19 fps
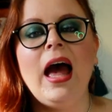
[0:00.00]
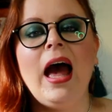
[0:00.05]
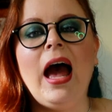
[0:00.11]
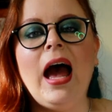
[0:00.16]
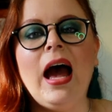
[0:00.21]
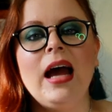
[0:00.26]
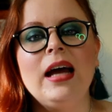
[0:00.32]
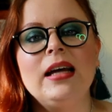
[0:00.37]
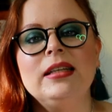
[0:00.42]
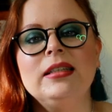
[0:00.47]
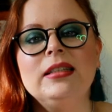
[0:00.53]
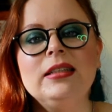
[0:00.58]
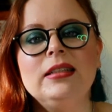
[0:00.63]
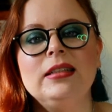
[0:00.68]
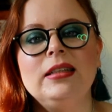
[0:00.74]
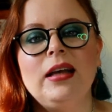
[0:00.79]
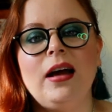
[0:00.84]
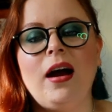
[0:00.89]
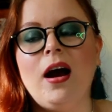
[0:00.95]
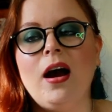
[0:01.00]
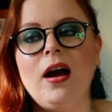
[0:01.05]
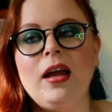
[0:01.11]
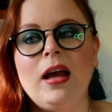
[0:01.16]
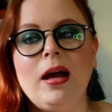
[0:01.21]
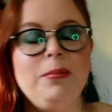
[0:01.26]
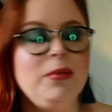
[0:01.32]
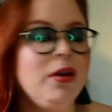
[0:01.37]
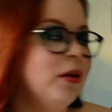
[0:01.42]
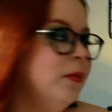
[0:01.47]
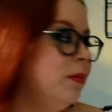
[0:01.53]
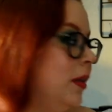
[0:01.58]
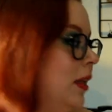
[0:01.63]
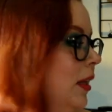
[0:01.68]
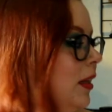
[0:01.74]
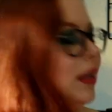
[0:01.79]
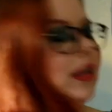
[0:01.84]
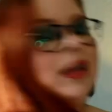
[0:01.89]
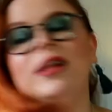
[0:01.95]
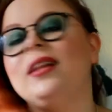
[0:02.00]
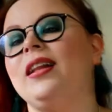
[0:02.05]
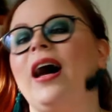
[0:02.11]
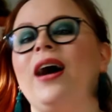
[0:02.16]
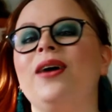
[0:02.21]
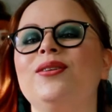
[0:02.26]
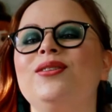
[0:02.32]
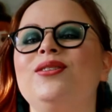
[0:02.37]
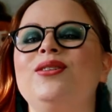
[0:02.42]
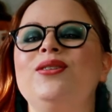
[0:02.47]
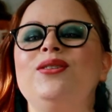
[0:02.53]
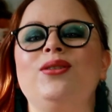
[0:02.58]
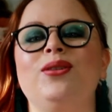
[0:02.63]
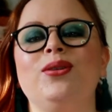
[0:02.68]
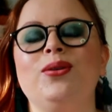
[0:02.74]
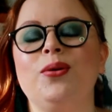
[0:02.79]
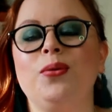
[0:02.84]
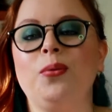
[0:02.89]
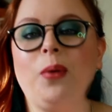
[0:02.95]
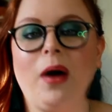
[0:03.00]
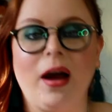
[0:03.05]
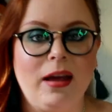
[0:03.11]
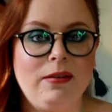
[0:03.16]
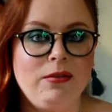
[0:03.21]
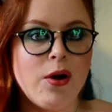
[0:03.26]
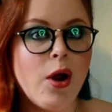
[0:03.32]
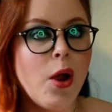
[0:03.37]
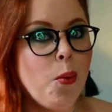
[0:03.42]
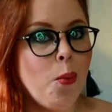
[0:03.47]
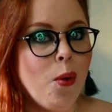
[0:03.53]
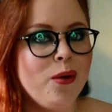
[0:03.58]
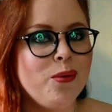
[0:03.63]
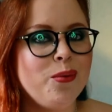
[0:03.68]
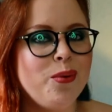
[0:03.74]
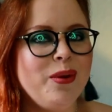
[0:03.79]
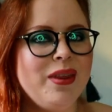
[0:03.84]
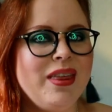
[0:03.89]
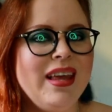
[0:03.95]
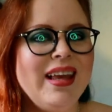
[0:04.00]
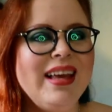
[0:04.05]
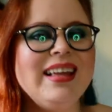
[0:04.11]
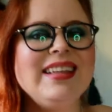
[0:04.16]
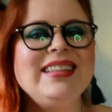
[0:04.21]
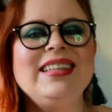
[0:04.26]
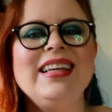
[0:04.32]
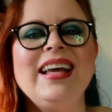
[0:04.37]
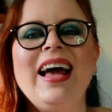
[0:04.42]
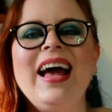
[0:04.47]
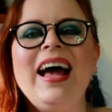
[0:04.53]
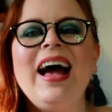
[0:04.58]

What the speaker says: and I am completely allowed to do whatever I want with it,